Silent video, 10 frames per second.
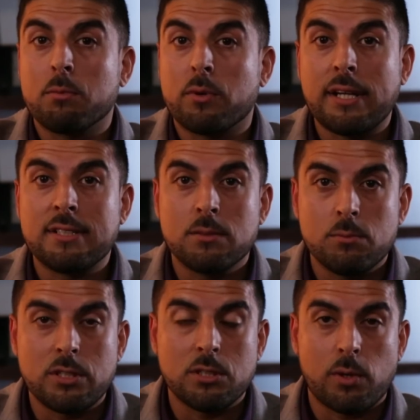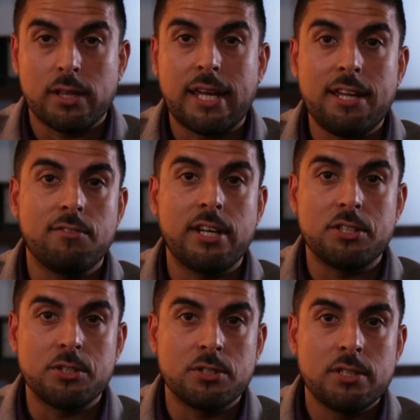upgrades, which is one of the key
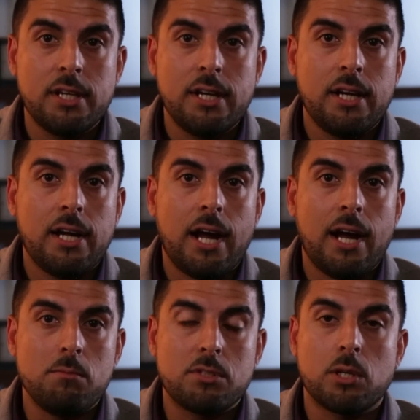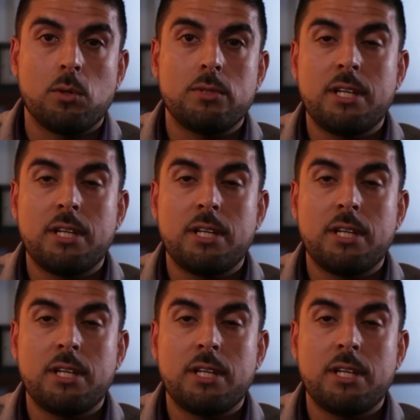features. Um, so